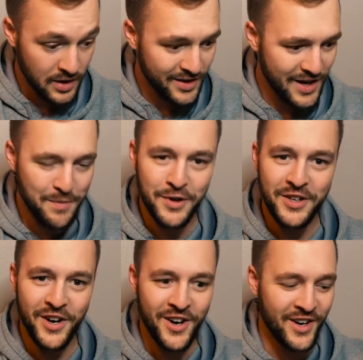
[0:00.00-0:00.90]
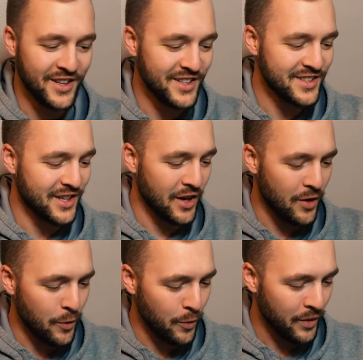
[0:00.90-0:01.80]
numbered card. Let's
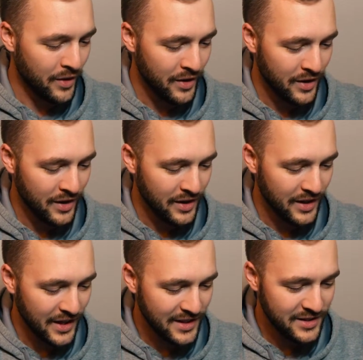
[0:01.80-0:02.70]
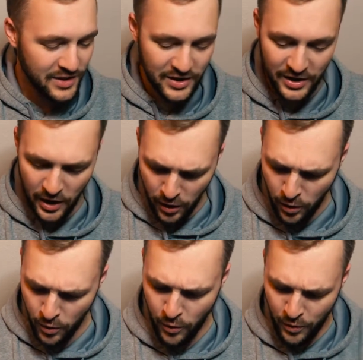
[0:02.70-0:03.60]
go. Let's
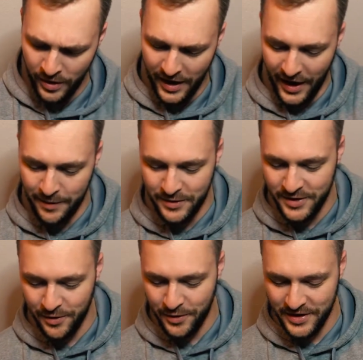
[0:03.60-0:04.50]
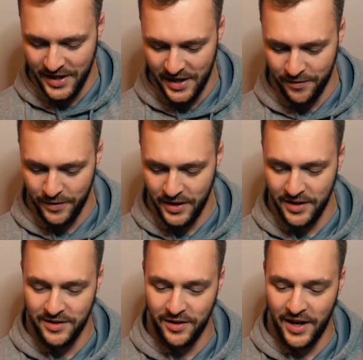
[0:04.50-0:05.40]
go. I'm so excited for
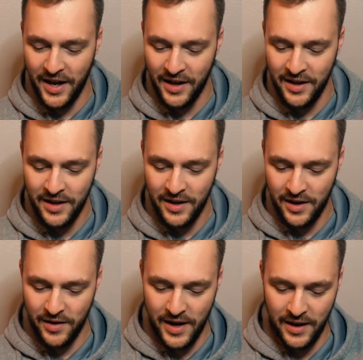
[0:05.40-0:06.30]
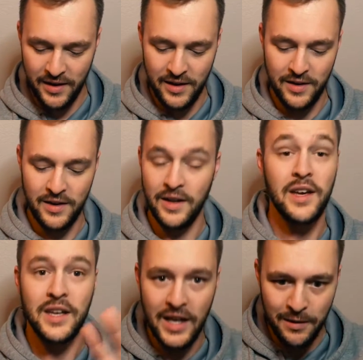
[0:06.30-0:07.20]
this. Okay. All right.
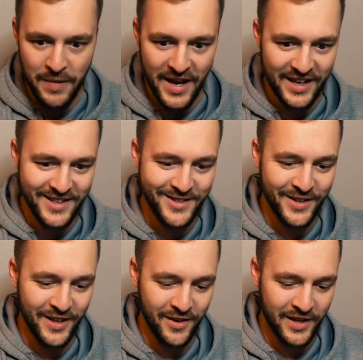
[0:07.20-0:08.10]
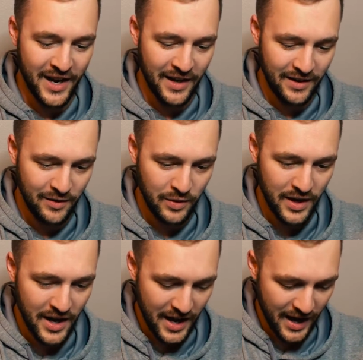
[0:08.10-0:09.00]
Getting back into it. Okay. We
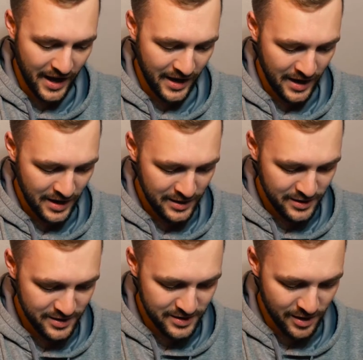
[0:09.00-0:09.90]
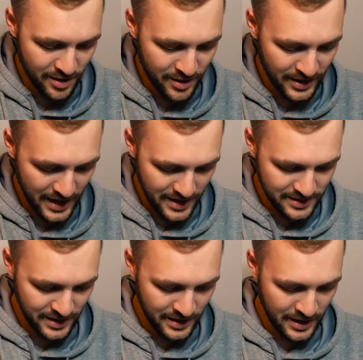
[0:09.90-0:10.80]
got a
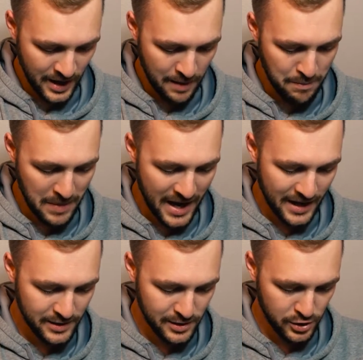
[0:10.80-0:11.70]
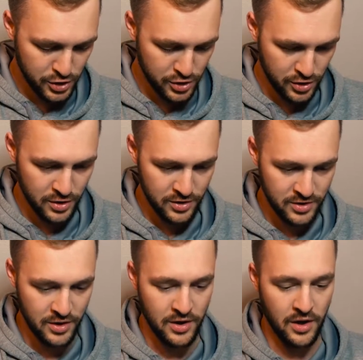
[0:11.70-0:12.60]
stargazing Max
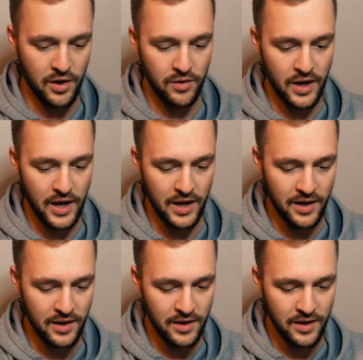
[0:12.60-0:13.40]
Scherzer. Okay